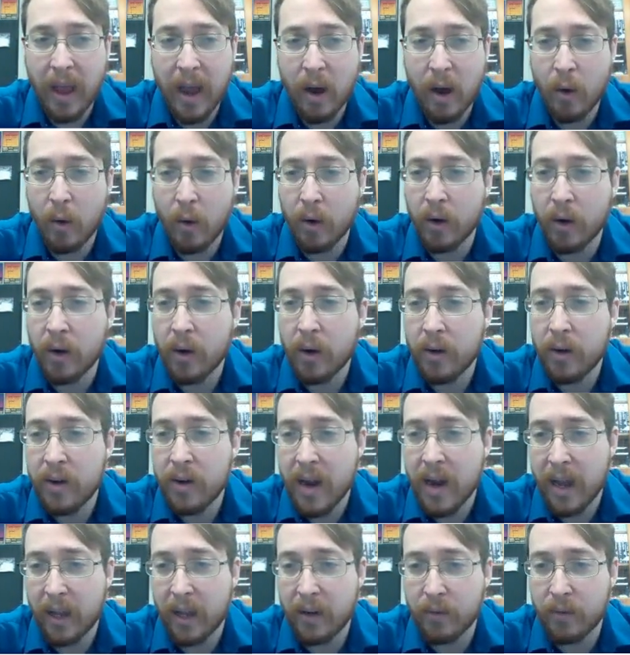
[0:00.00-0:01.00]
our
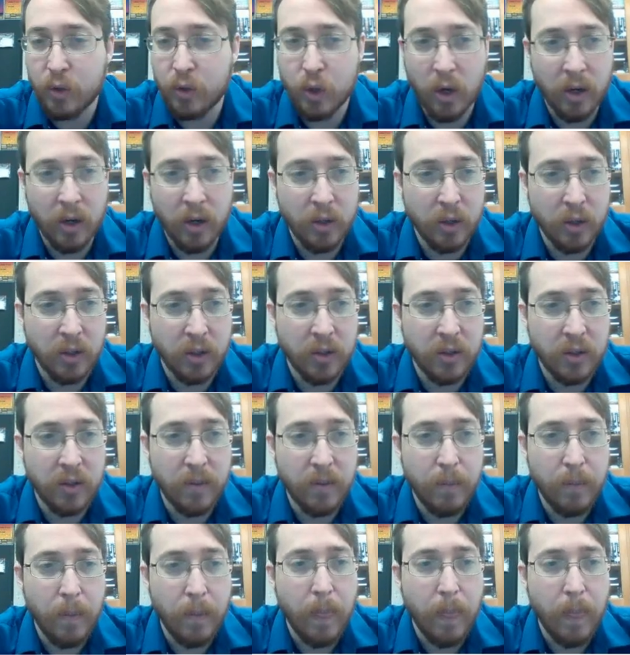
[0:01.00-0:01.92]
negative charges.